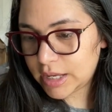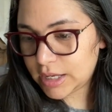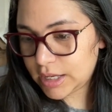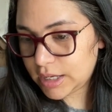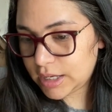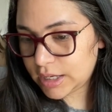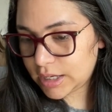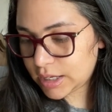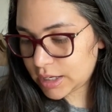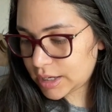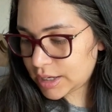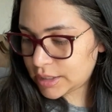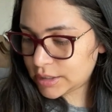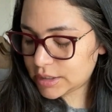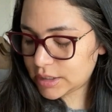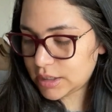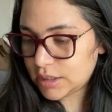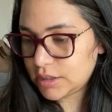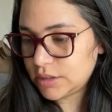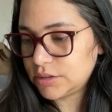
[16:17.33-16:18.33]
And
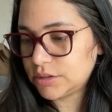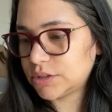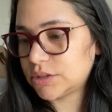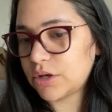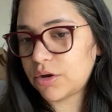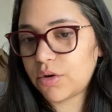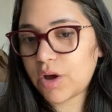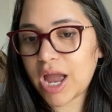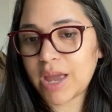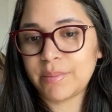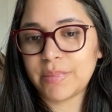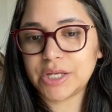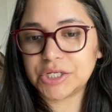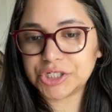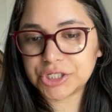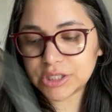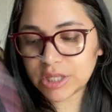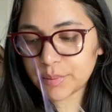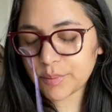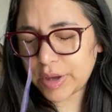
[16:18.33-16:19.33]
so I
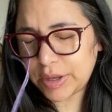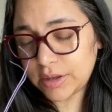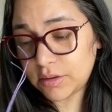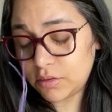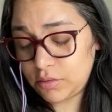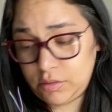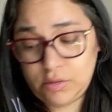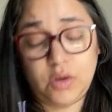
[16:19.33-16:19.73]
mentioned that my